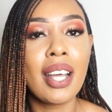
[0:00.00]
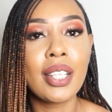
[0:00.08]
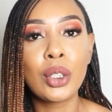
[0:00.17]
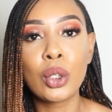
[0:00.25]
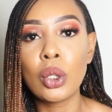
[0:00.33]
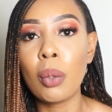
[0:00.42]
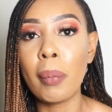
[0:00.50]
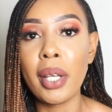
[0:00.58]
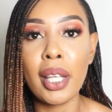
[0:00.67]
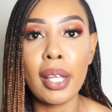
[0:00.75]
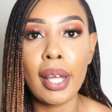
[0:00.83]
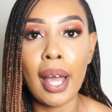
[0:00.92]
So
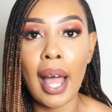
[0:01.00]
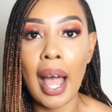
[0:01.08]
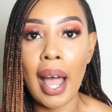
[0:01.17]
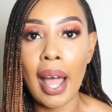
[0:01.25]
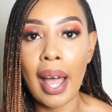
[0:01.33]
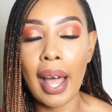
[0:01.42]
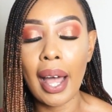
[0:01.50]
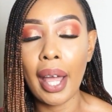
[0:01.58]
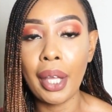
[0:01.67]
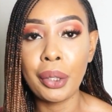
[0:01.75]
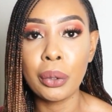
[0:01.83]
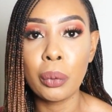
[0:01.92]
many
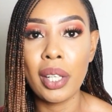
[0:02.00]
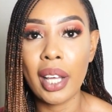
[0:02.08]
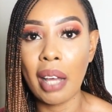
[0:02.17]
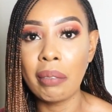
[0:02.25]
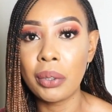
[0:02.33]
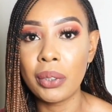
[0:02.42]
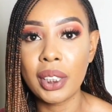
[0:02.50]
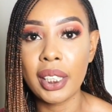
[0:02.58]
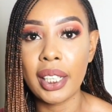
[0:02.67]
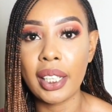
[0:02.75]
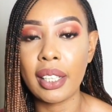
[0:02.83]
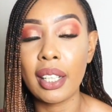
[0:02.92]
issues when it comes to
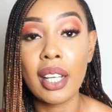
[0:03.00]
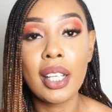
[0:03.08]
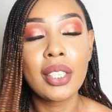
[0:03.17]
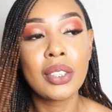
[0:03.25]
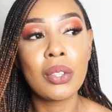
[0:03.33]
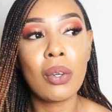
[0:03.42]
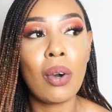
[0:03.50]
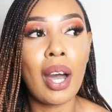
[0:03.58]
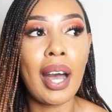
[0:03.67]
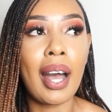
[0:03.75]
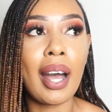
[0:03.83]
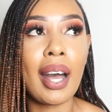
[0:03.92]
skin. So
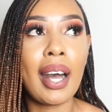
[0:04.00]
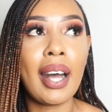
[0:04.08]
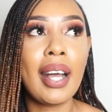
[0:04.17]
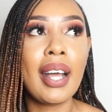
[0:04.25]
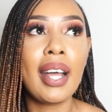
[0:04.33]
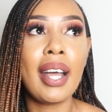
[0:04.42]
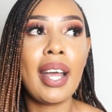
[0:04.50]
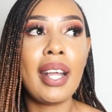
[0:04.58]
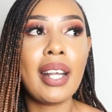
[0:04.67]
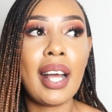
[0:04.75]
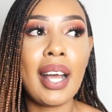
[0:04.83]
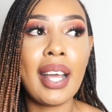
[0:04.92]

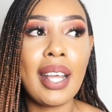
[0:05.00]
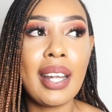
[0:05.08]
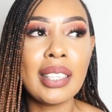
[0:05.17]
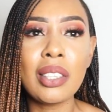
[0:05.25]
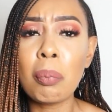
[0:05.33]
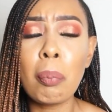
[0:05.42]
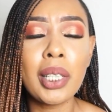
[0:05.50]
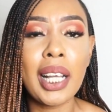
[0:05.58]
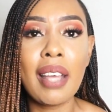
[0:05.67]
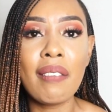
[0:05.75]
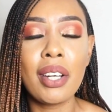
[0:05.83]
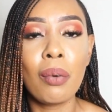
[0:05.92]
it doesn't matter
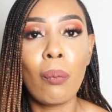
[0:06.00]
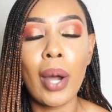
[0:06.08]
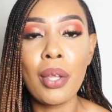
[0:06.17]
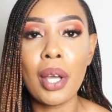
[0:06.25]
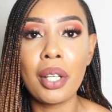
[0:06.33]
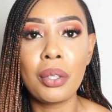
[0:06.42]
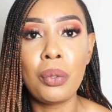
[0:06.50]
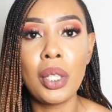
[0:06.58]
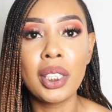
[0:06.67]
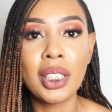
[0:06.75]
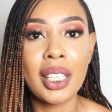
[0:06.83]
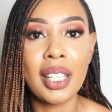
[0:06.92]
even why you're
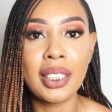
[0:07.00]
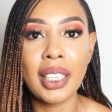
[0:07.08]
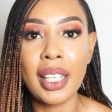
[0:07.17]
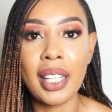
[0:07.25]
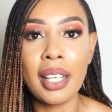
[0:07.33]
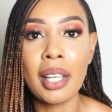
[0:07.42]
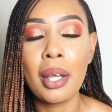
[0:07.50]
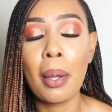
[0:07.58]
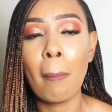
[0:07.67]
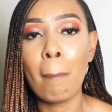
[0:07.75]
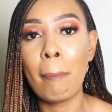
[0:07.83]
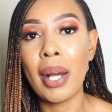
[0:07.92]
doing skin lightening,
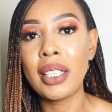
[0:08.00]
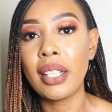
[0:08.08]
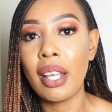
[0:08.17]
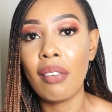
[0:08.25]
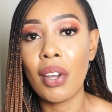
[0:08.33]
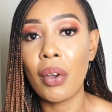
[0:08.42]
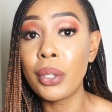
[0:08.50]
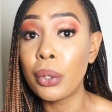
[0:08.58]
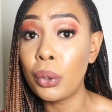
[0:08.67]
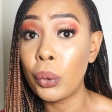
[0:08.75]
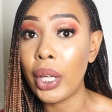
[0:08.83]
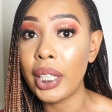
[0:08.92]
but if you're going to
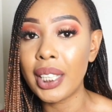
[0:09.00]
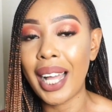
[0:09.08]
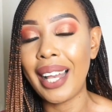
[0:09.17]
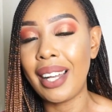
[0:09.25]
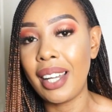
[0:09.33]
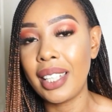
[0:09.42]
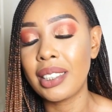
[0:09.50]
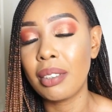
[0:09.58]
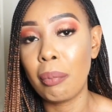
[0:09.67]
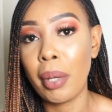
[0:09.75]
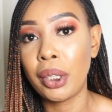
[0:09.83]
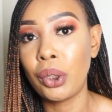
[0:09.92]
do it, at least
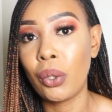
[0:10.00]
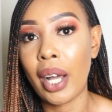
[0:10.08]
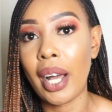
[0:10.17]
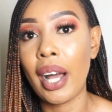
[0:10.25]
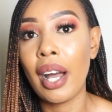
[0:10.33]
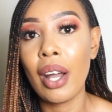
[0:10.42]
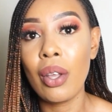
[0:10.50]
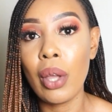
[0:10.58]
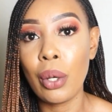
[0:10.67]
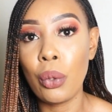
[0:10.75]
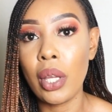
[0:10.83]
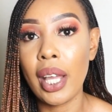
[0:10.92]
make sure
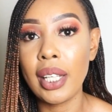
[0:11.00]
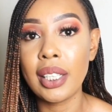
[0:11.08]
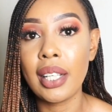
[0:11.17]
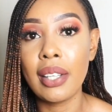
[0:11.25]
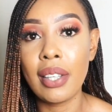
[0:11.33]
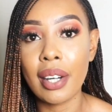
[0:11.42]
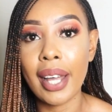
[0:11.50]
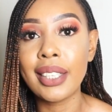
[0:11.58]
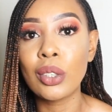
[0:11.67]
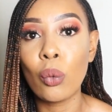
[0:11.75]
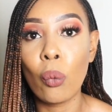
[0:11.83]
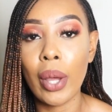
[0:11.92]
you're doing it the
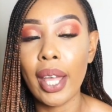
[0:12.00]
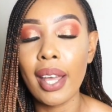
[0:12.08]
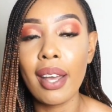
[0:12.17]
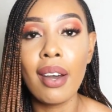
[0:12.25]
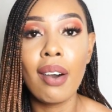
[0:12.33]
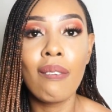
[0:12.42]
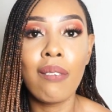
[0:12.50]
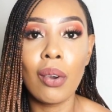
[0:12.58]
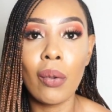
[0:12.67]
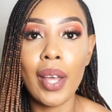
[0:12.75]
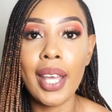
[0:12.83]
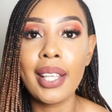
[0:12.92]
right way,
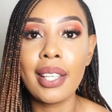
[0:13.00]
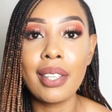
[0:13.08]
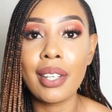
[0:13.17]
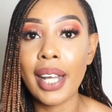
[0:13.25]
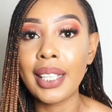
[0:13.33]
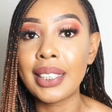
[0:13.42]
following the right